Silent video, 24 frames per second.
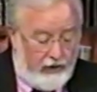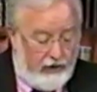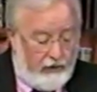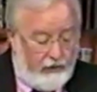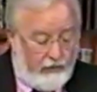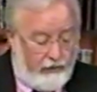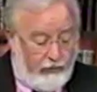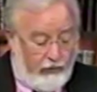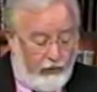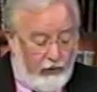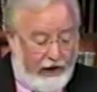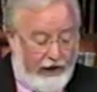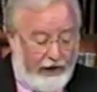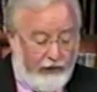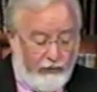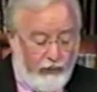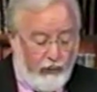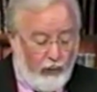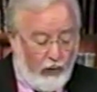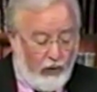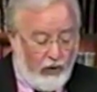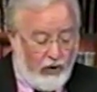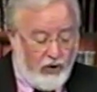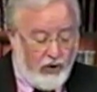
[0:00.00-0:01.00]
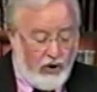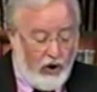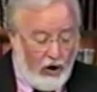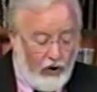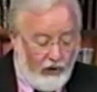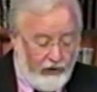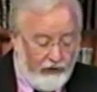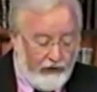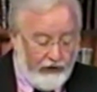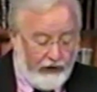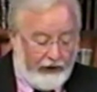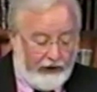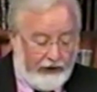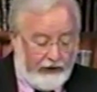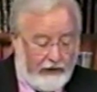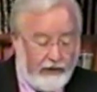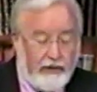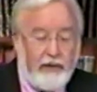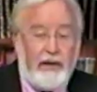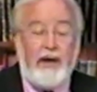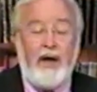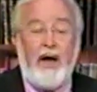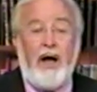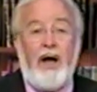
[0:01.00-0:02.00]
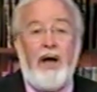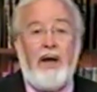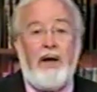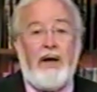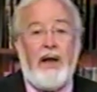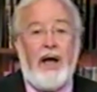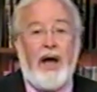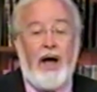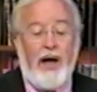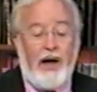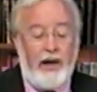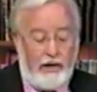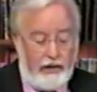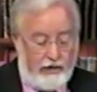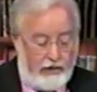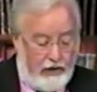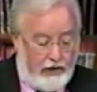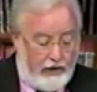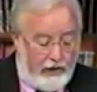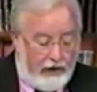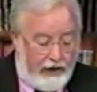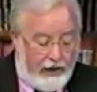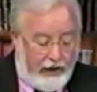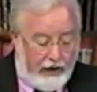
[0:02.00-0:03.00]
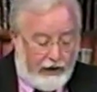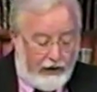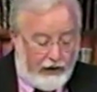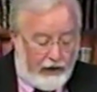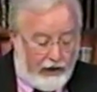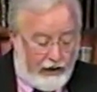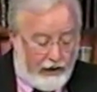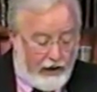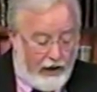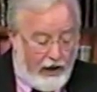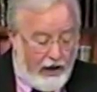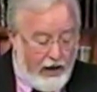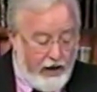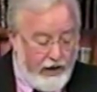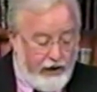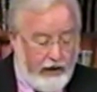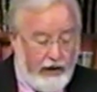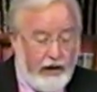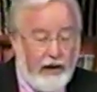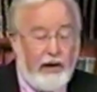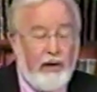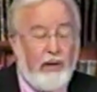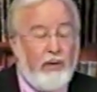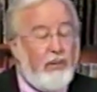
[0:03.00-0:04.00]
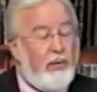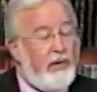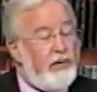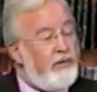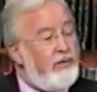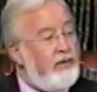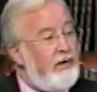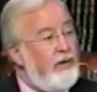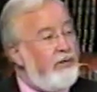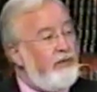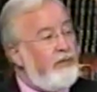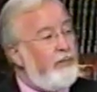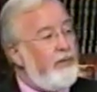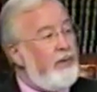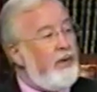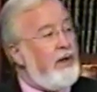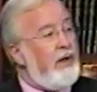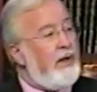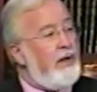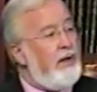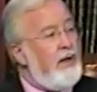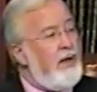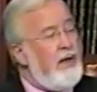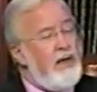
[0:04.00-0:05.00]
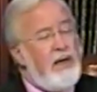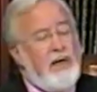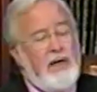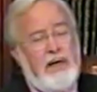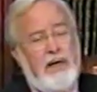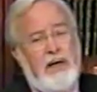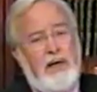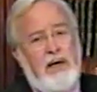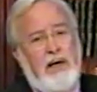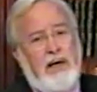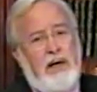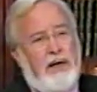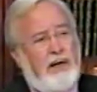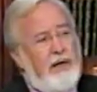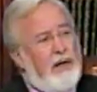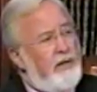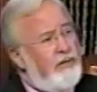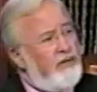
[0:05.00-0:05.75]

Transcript: for, and for cursing Allah and lying which they speak. Uh, now,